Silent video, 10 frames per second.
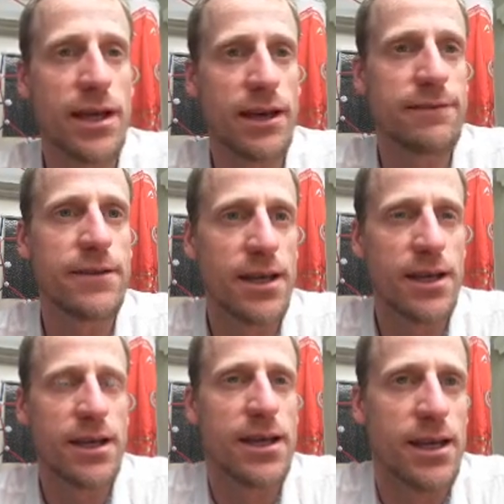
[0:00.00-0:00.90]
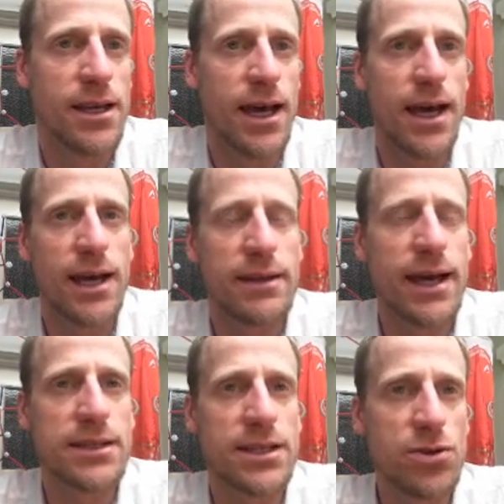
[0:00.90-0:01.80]
have,
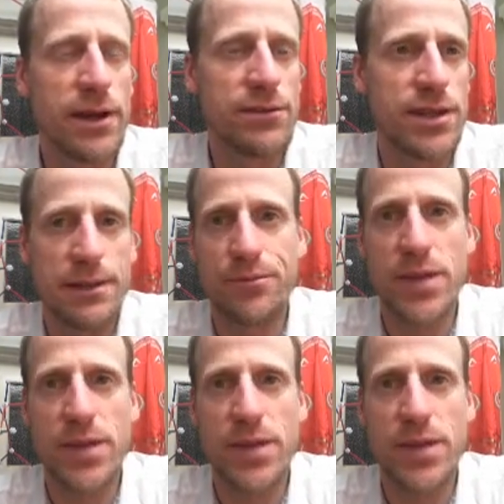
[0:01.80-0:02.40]
none can do everything.